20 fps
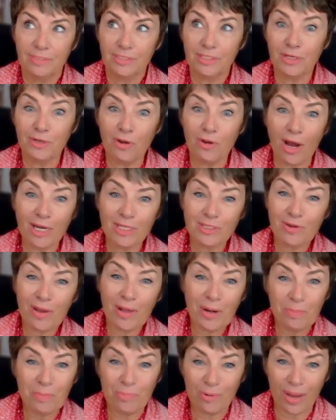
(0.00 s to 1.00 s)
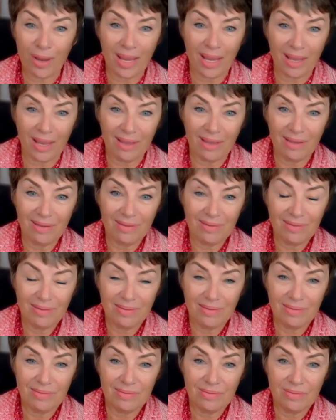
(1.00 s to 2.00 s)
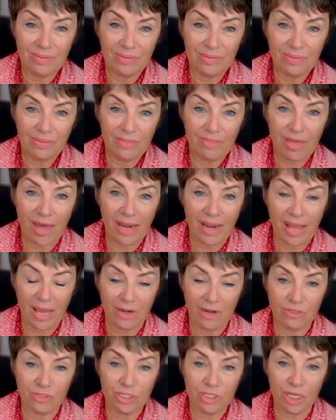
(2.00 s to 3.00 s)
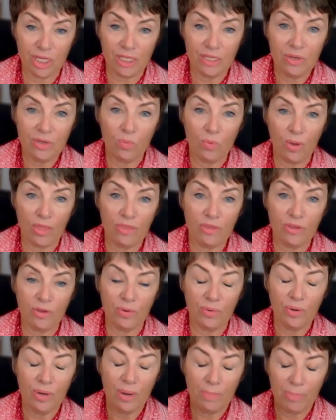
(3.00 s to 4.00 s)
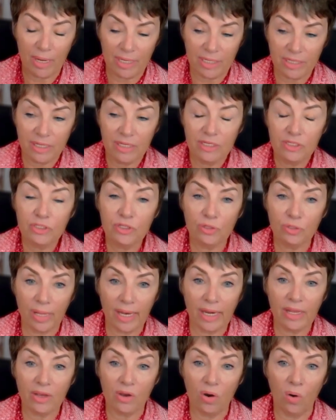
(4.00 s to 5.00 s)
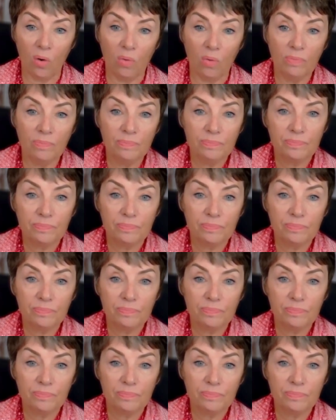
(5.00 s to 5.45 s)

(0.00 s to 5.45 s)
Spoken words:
to not try to bring that energy with you, but to let it go.